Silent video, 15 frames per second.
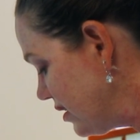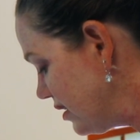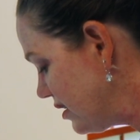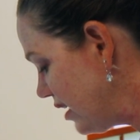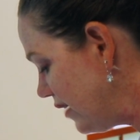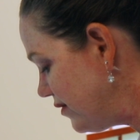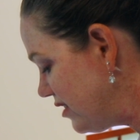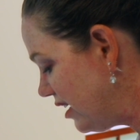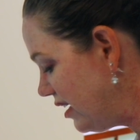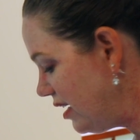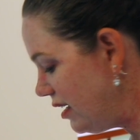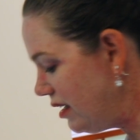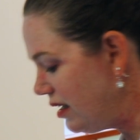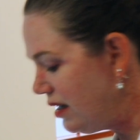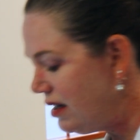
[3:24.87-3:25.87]
since I've done
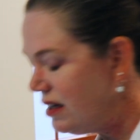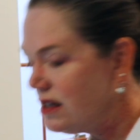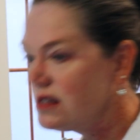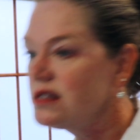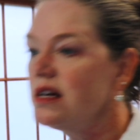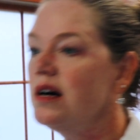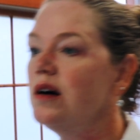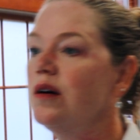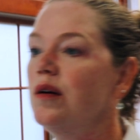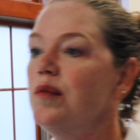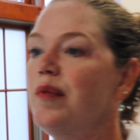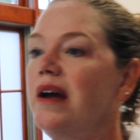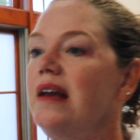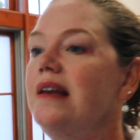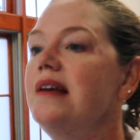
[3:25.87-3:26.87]
it, so I
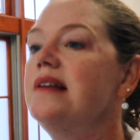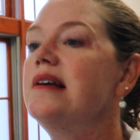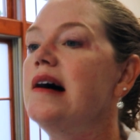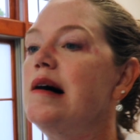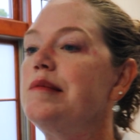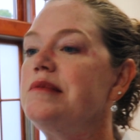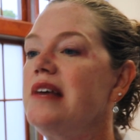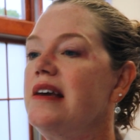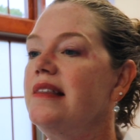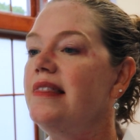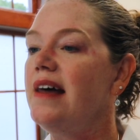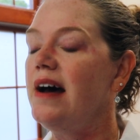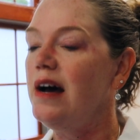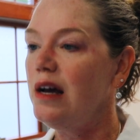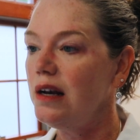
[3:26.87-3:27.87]
might need to update
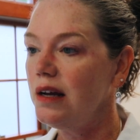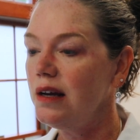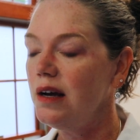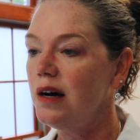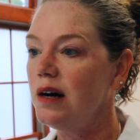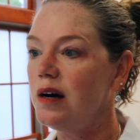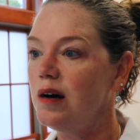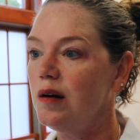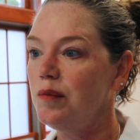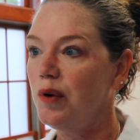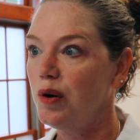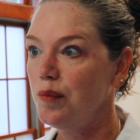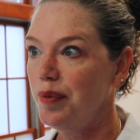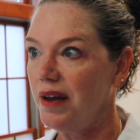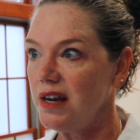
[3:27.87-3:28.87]
that.
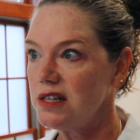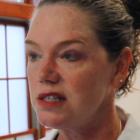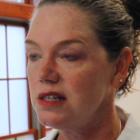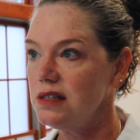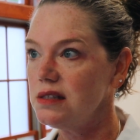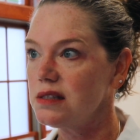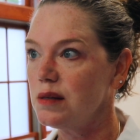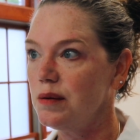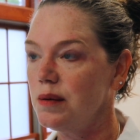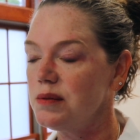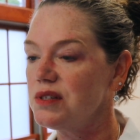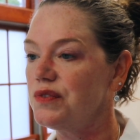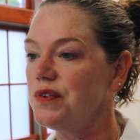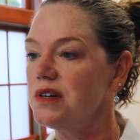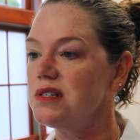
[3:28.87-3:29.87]
On patients,
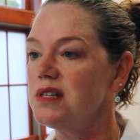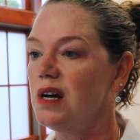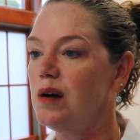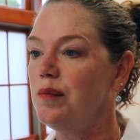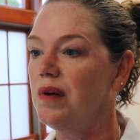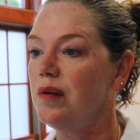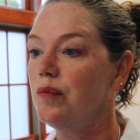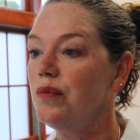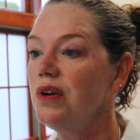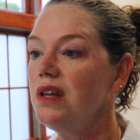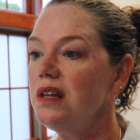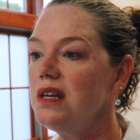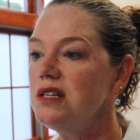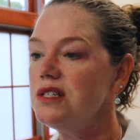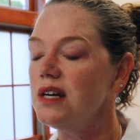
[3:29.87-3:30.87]
sometimes the first time I'm
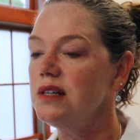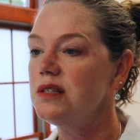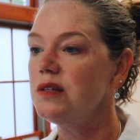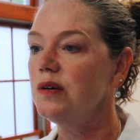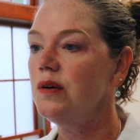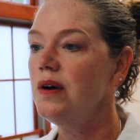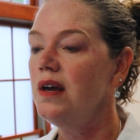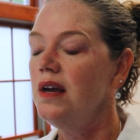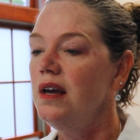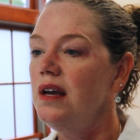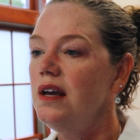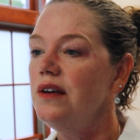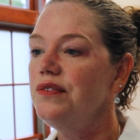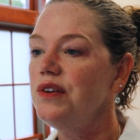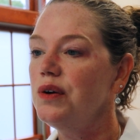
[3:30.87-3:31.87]
really gentle.
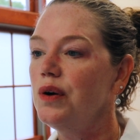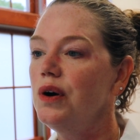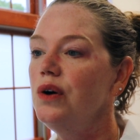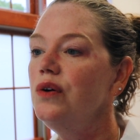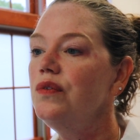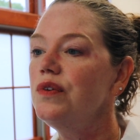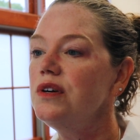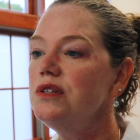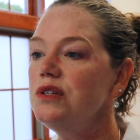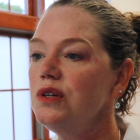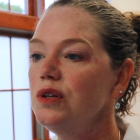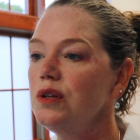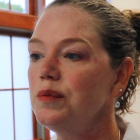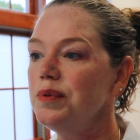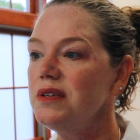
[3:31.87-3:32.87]
If you
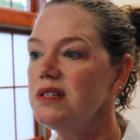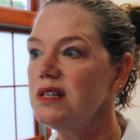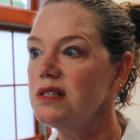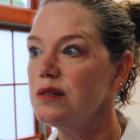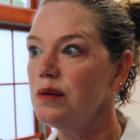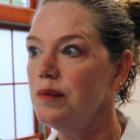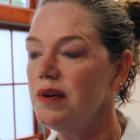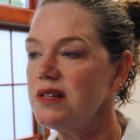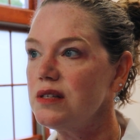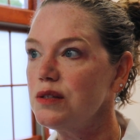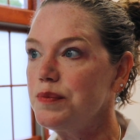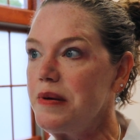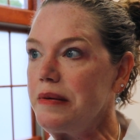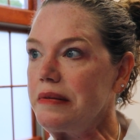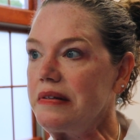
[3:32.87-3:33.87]
overdo the platysmal
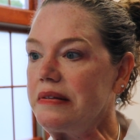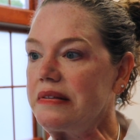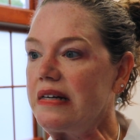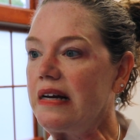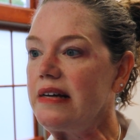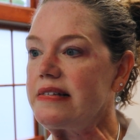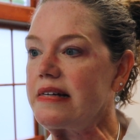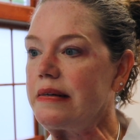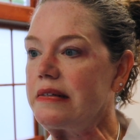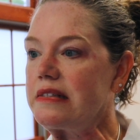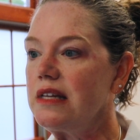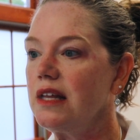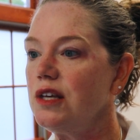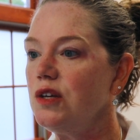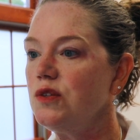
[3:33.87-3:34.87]
muscles, people don't realize how much
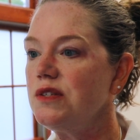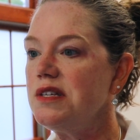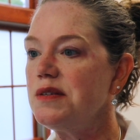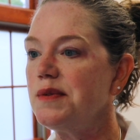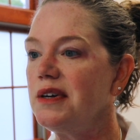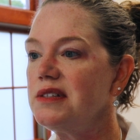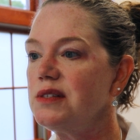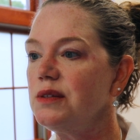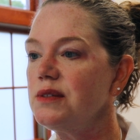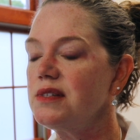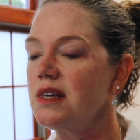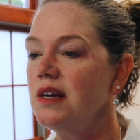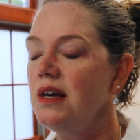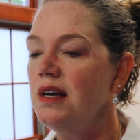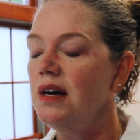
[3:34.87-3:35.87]
they use these
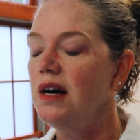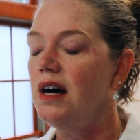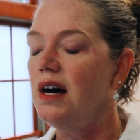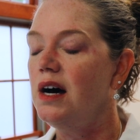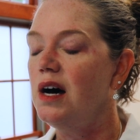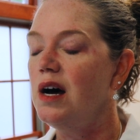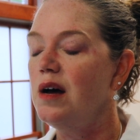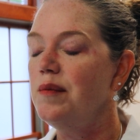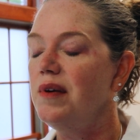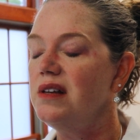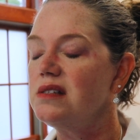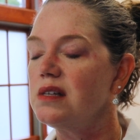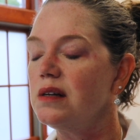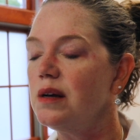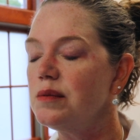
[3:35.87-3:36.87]
muscles,
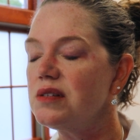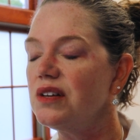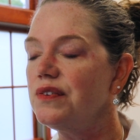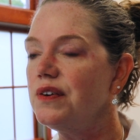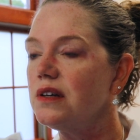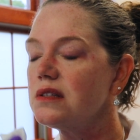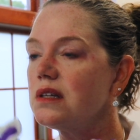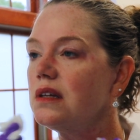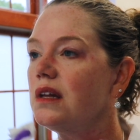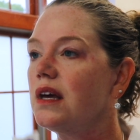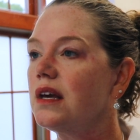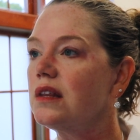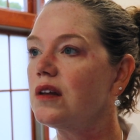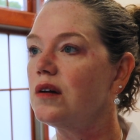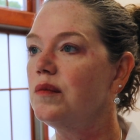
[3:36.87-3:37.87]
and sometimes it feels
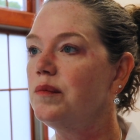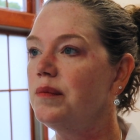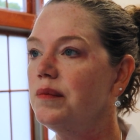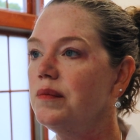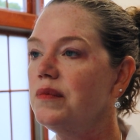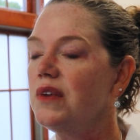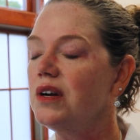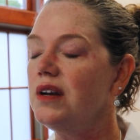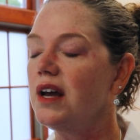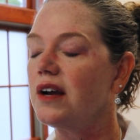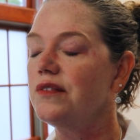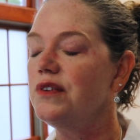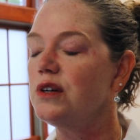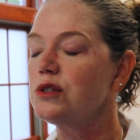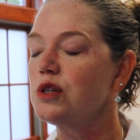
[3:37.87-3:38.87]
like their
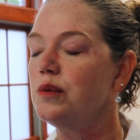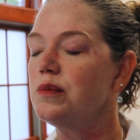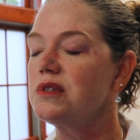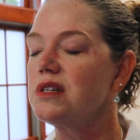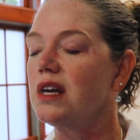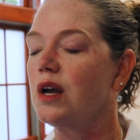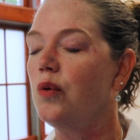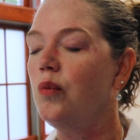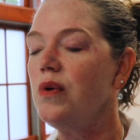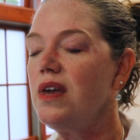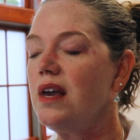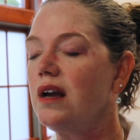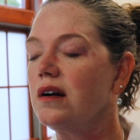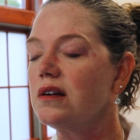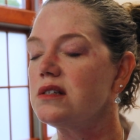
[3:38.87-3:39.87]
neck feels almost like
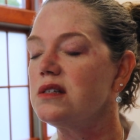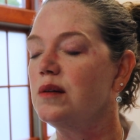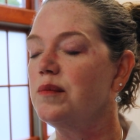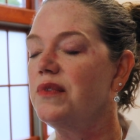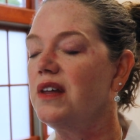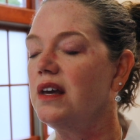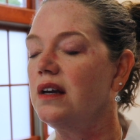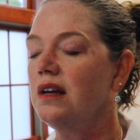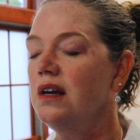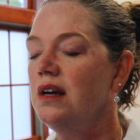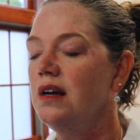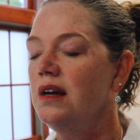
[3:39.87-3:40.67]
weak or something,